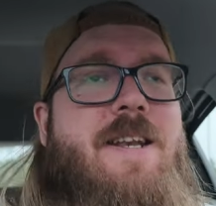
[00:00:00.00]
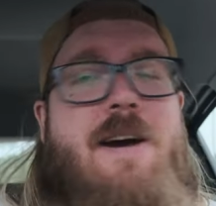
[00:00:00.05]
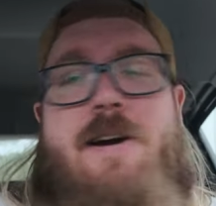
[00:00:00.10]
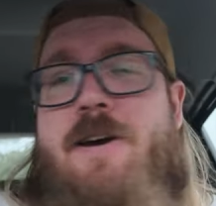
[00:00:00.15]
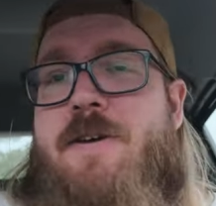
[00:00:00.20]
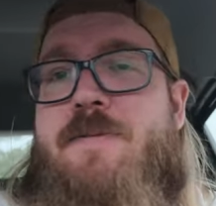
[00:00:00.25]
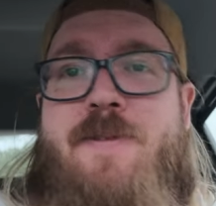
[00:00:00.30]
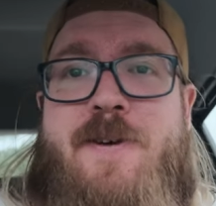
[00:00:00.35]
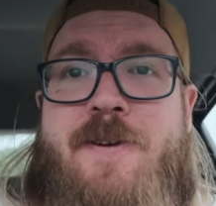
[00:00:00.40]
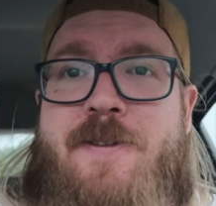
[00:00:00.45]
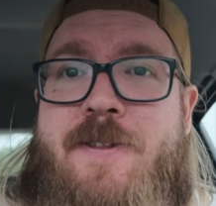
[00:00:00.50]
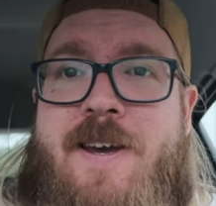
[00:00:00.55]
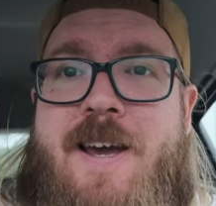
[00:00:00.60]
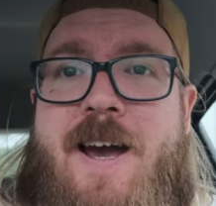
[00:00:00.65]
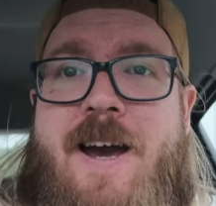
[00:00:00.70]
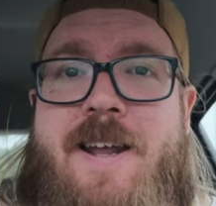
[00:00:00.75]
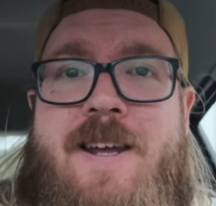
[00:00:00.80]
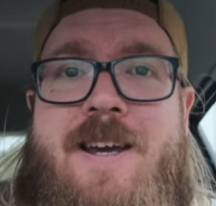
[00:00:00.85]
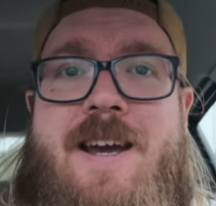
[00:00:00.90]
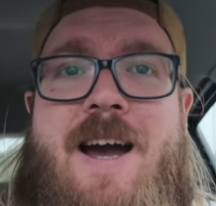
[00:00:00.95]
Now, if you're the
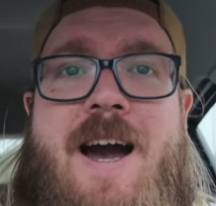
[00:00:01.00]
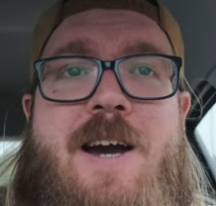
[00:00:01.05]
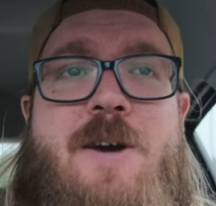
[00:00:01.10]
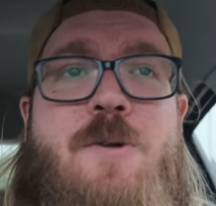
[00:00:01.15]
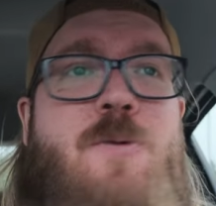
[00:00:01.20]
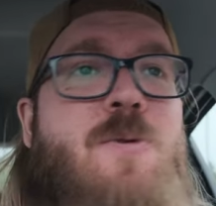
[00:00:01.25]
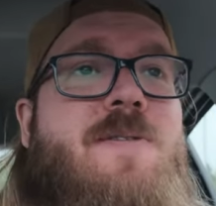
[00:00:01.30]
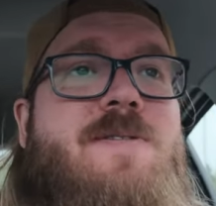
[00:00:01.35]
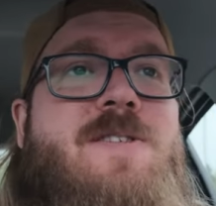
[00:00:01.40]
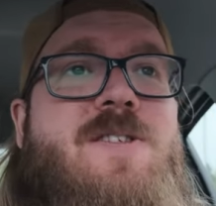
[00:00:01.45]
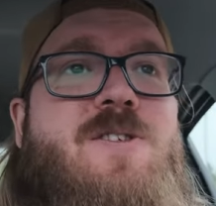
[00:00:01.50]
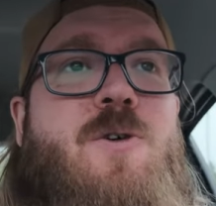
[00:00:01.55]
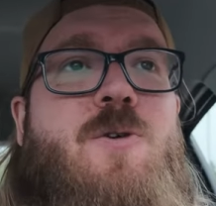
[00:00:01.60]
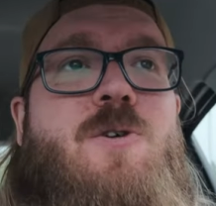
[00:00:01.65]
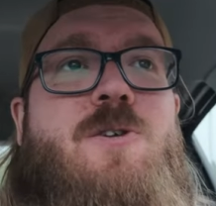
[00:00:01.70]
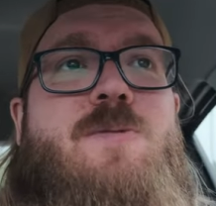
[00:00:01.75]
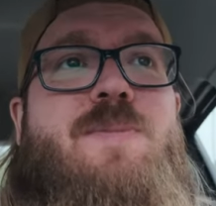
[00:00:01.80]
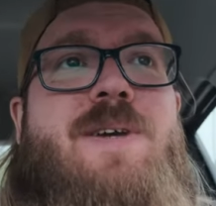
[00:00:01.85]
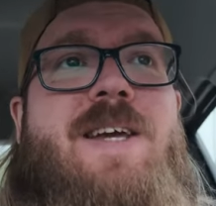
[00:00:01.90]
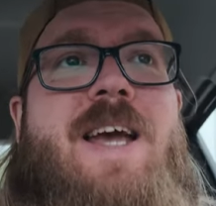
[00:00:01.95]
kind of guy who have
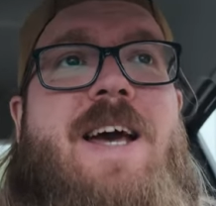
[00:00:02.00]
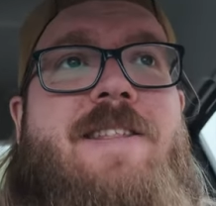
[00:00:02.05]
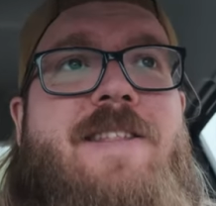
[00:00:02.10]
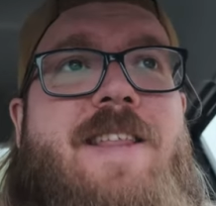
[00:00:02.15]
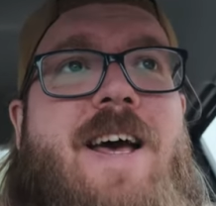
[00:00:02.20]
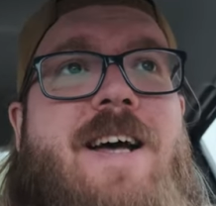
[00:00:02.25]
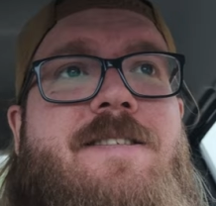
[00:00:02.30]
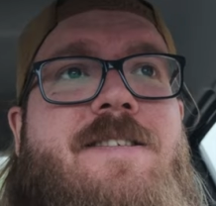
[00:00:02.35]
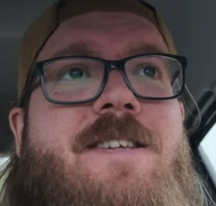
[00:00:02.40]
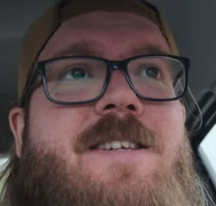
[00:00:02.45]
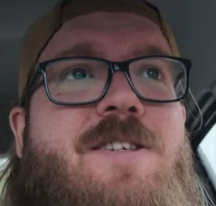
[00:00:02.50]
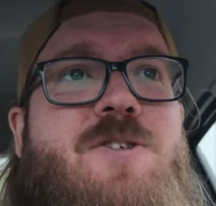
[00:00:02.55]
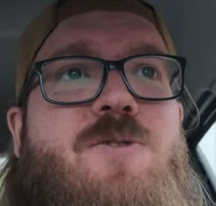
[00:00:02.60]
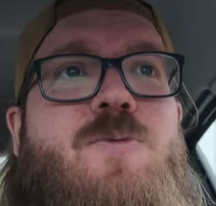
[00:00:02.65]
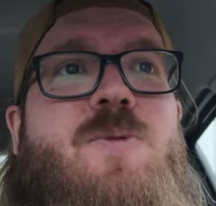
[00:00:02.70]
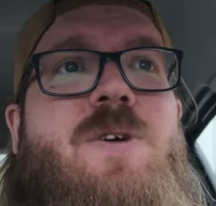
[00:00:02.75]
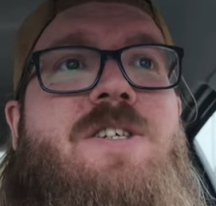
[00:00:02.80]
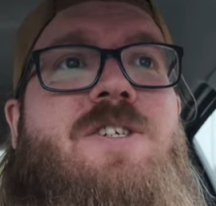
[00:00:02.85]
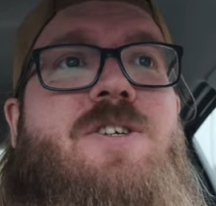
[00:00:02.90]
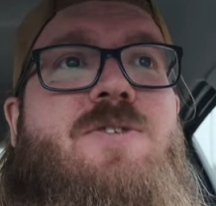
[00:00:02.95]
told me at that
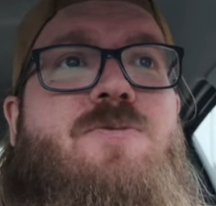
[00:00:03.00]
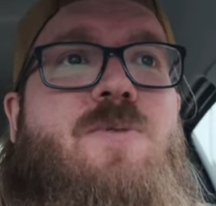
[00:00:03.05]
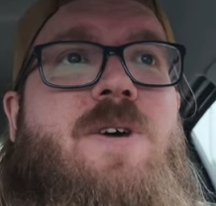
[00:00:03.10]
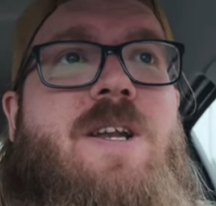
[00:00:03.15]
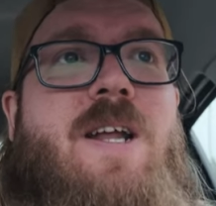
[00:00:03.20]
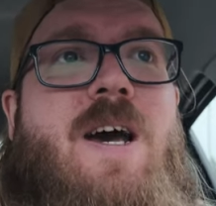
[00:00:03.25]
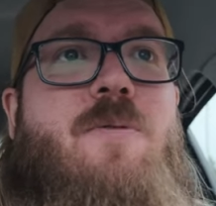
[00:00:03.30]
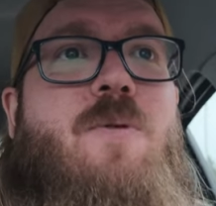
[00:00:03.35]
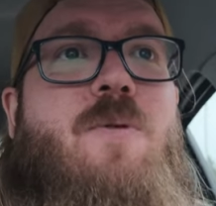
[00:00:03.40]
situation when I